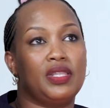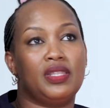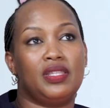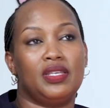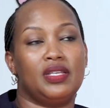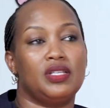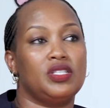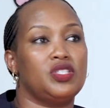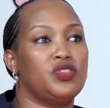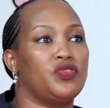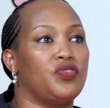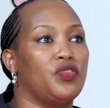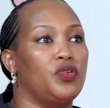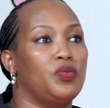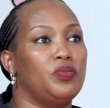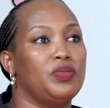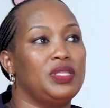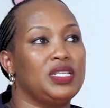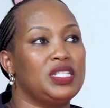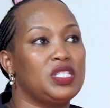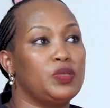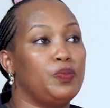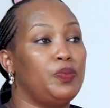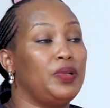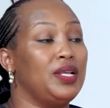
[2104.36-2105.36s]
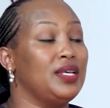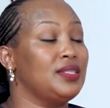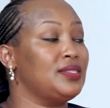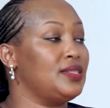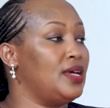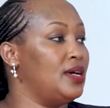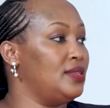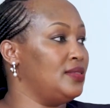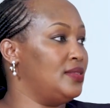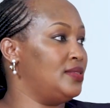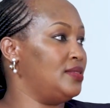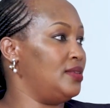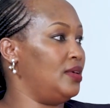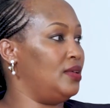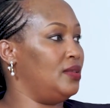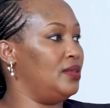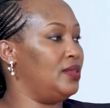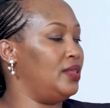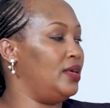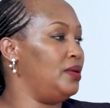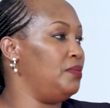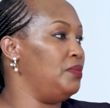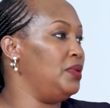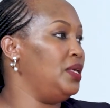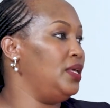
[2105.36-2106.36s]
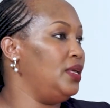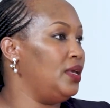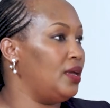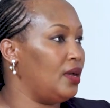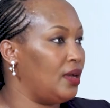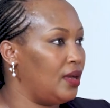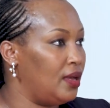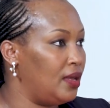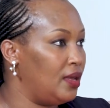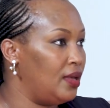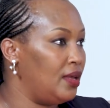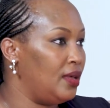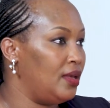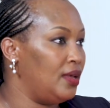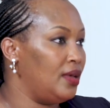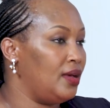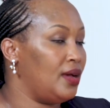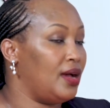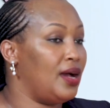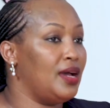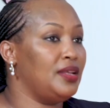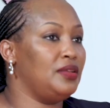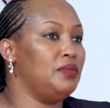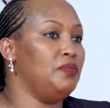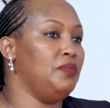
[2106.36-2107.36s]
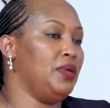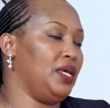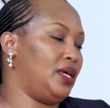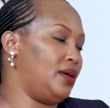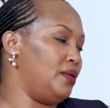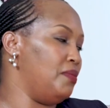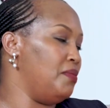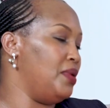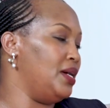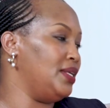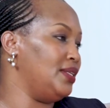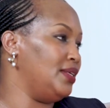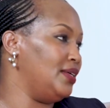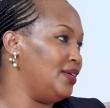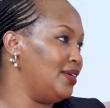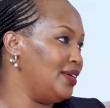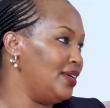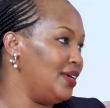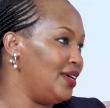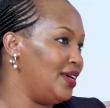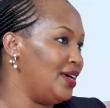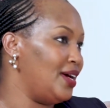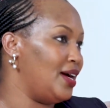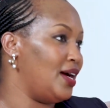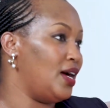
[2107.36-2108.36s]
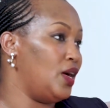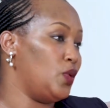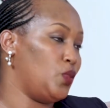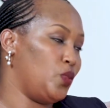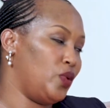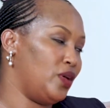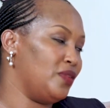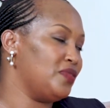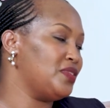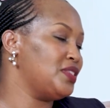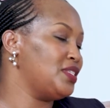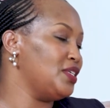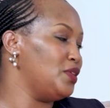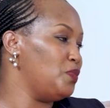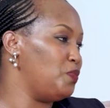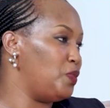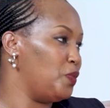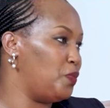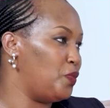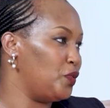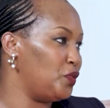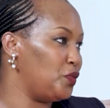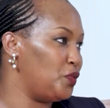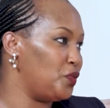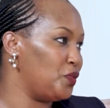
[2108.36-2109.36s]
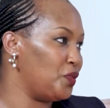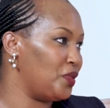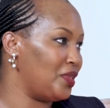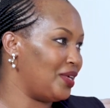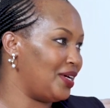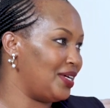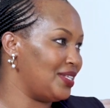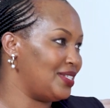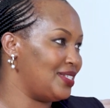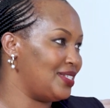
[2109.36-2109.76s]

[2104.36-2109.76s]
things from this place and sell them here and make money? And we have seen people do that.